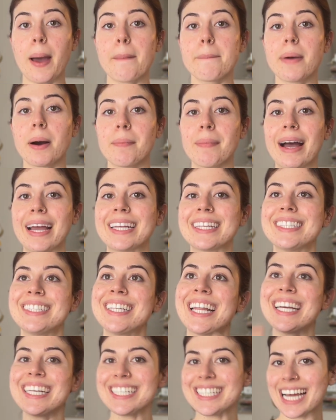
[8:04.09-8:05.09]
But my
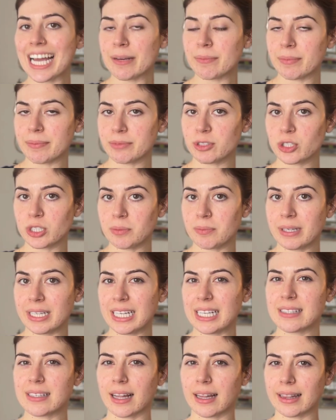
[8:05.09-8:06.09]
nighttime
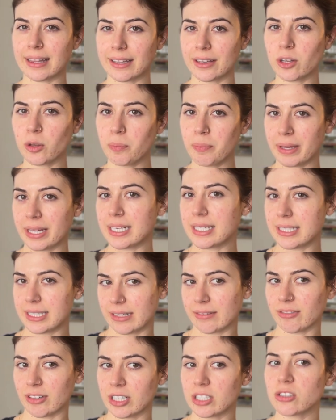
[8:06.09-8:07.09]
treatment is a little bit
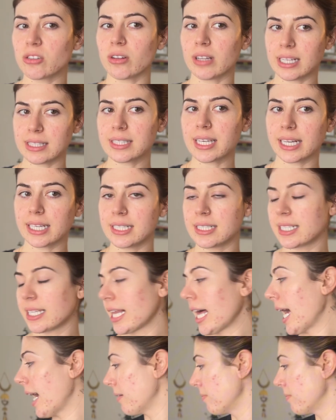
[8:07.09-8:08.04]
different. So let's get into that.